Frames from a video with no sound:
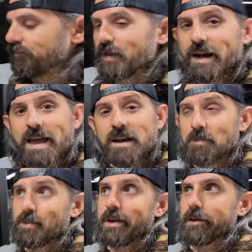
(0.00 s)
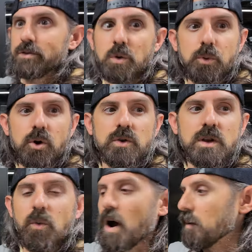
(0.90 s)
And I ended up getting a super OD
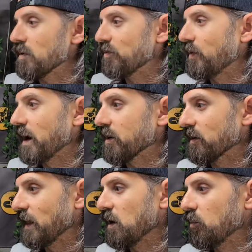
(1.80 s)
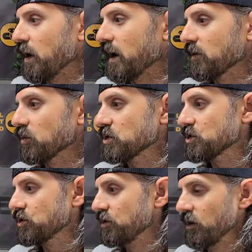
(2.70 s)
YB Fire Clown Pied,
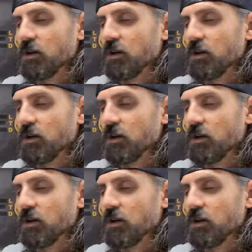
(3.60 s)
which